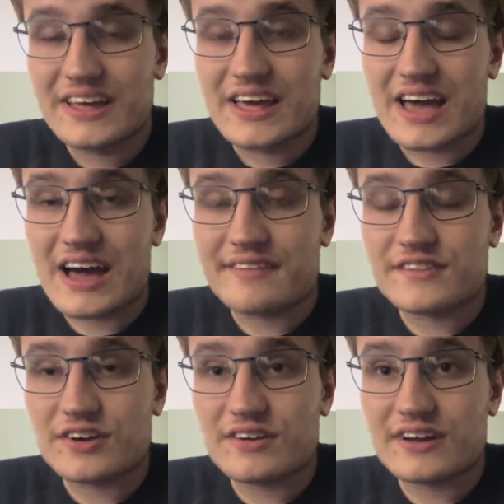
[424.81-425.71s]

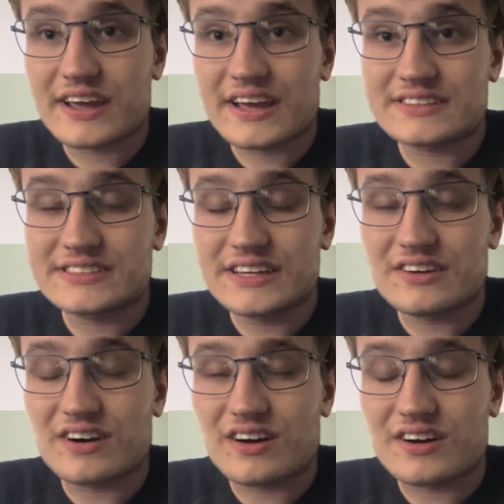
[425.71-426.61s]
after Antique
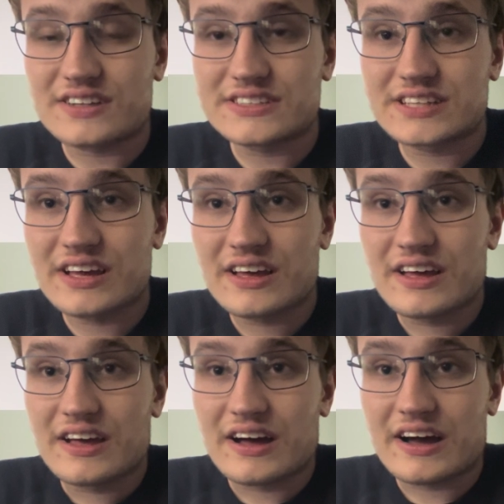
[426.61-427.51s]
Cars,
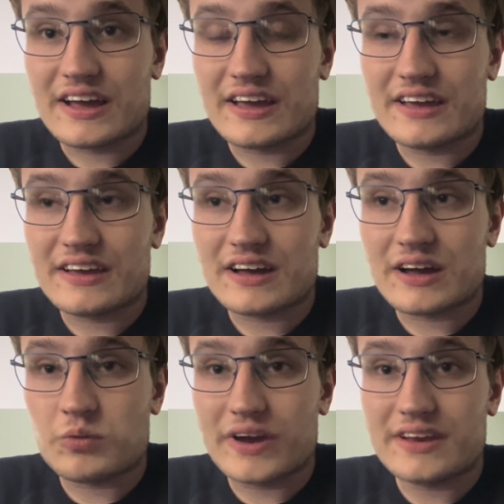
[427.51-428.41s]
I
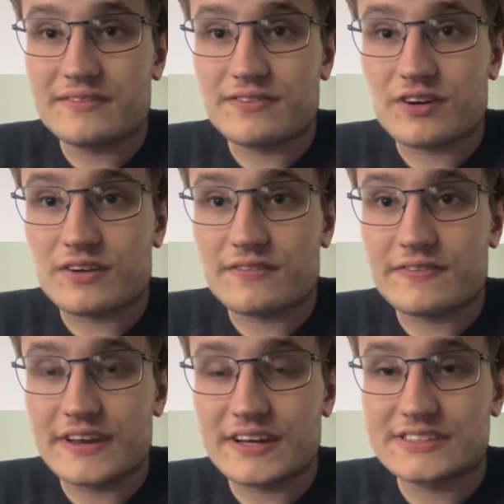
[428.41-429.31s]
waited for
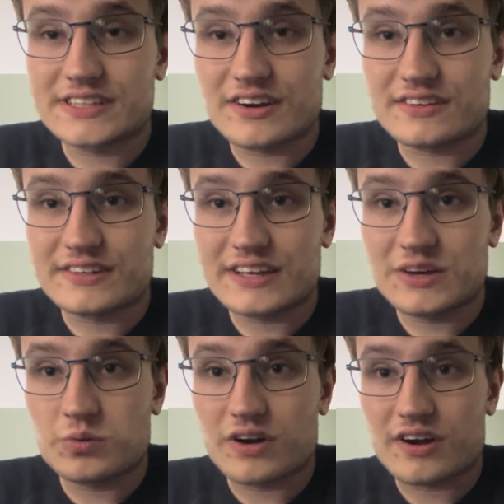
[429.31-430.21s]
Phoenix
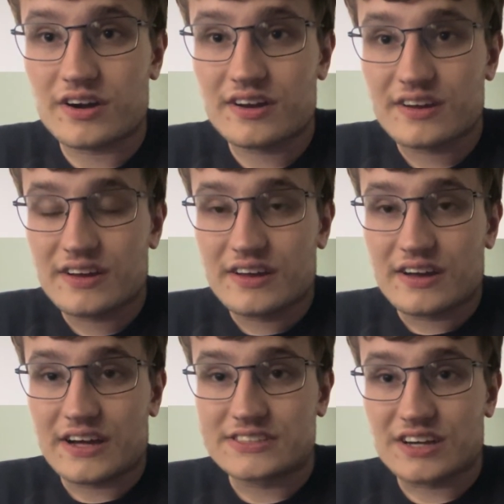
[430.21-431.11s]
CRT, where
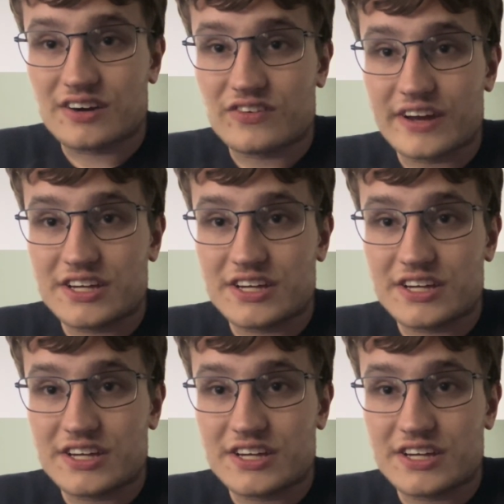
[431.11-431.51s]
I saw Rick.